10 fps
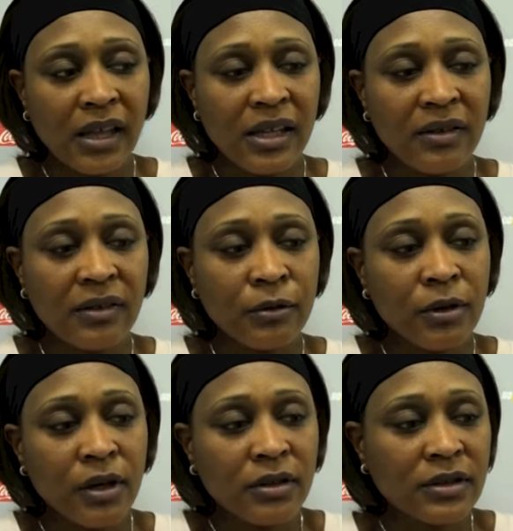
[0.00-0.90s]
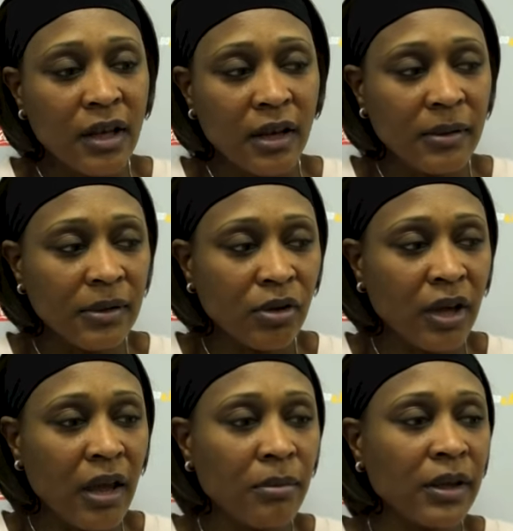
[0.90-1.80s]
this is critical time. You
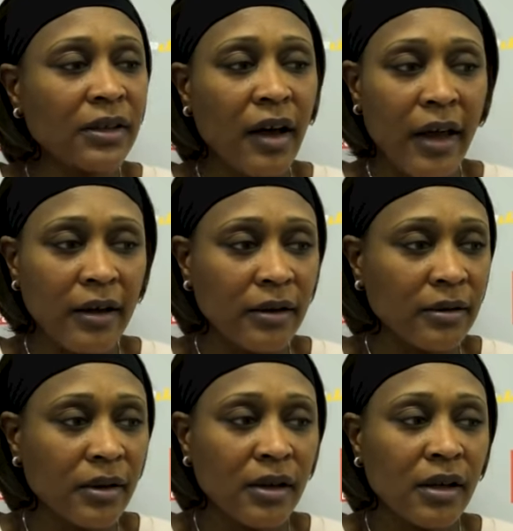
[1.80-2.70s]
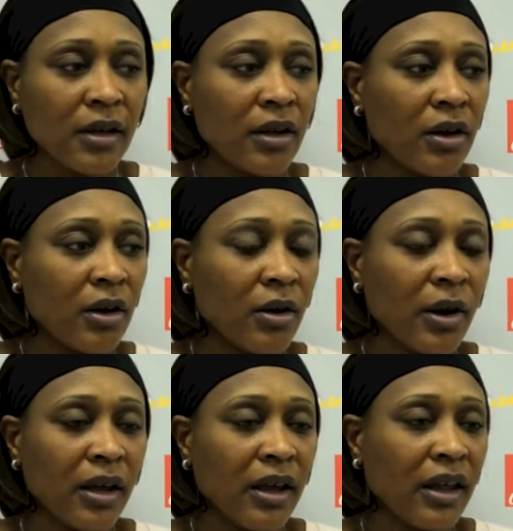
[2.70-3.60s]
can't be tired you know,
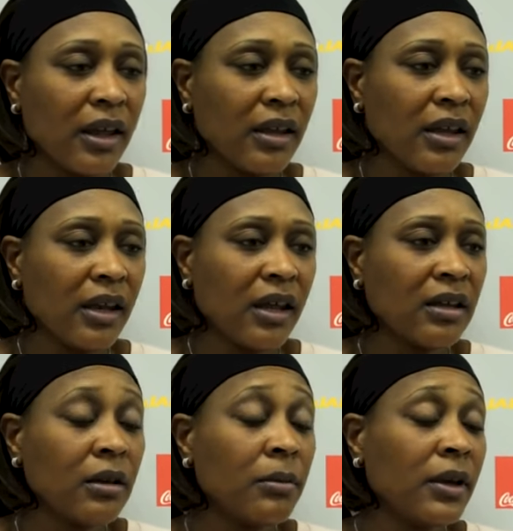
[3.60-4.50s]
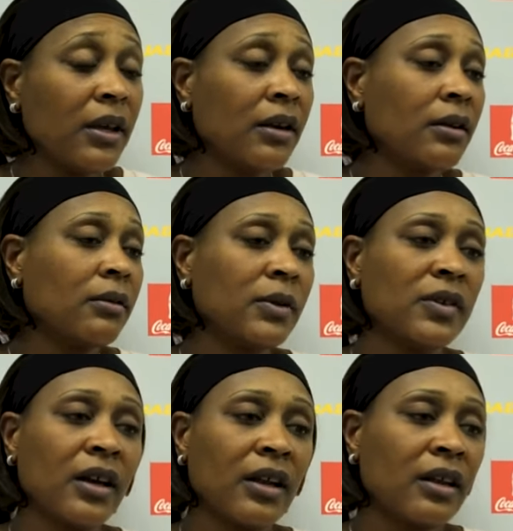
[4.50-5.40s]
and, and it could be, you know,
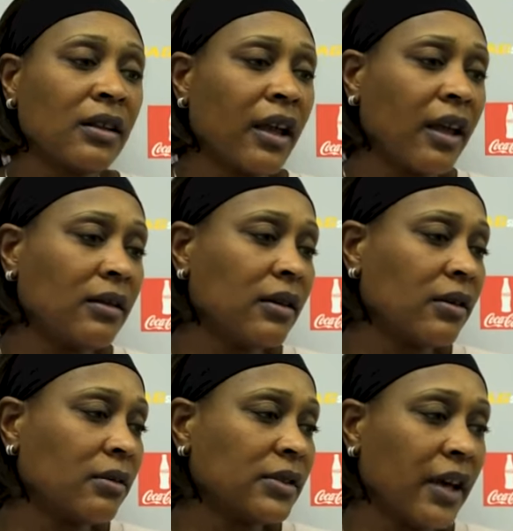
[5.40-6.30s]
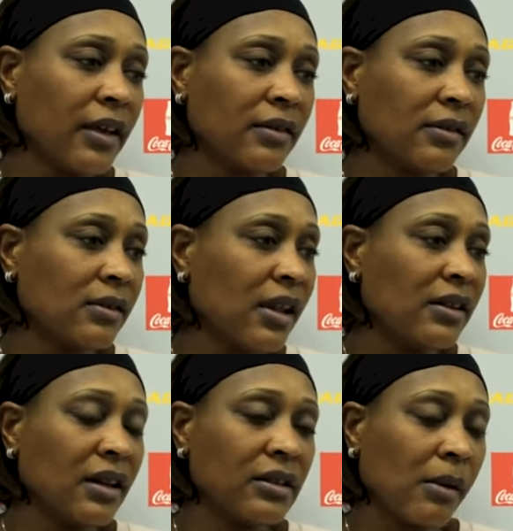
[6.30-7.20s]
studying late, you know, tests, that,
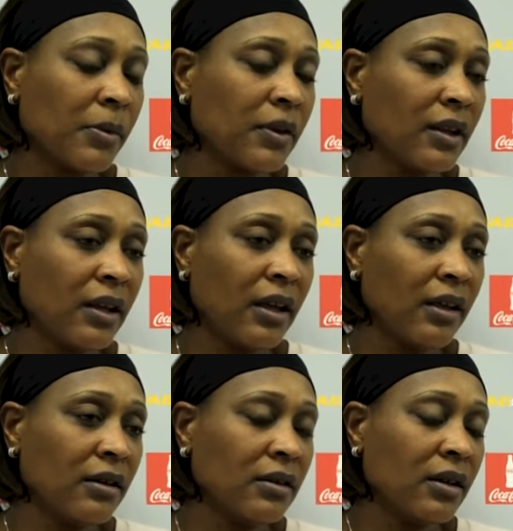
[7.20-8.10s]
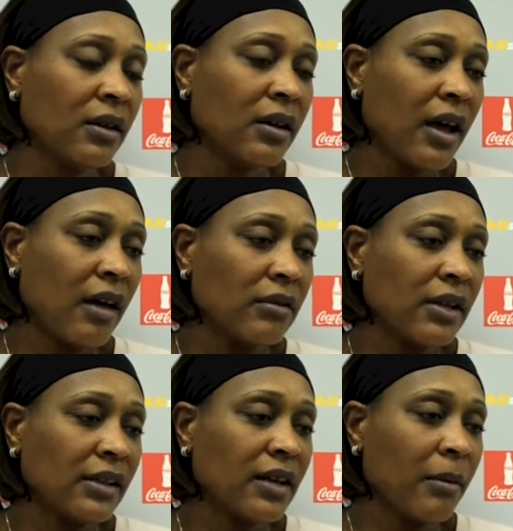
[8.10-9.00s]
that type of thing, and having
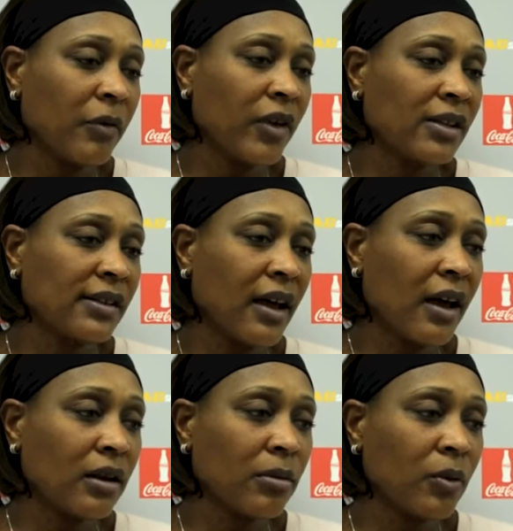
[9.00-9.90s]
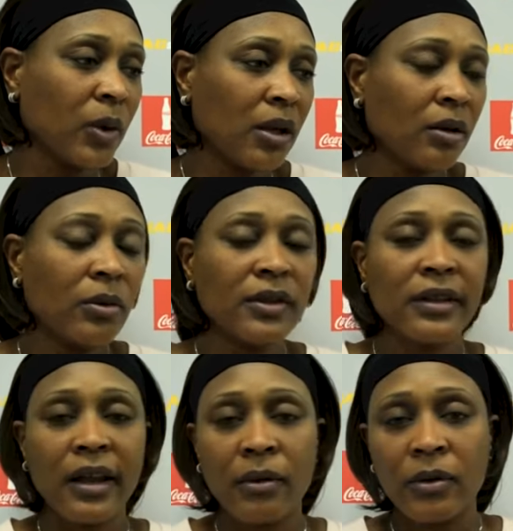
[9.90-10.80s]
that type of anxiety. But we, you know, we'll sit
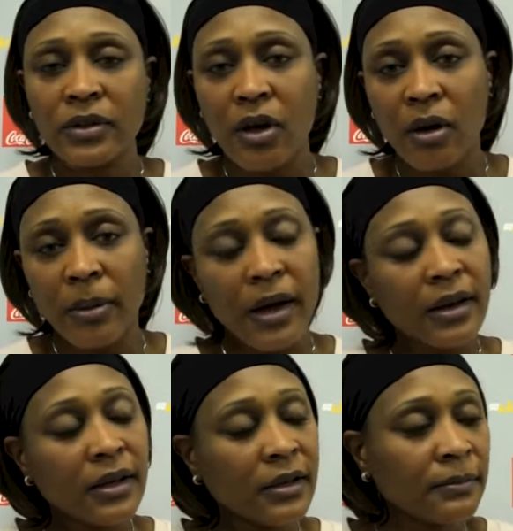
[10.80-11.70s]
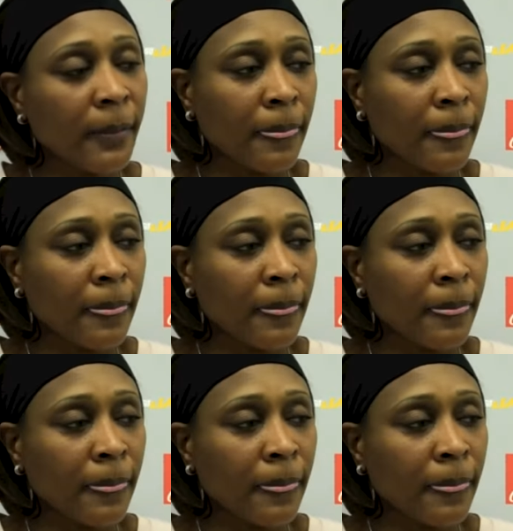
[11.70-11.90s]
down, we'll talk about it, and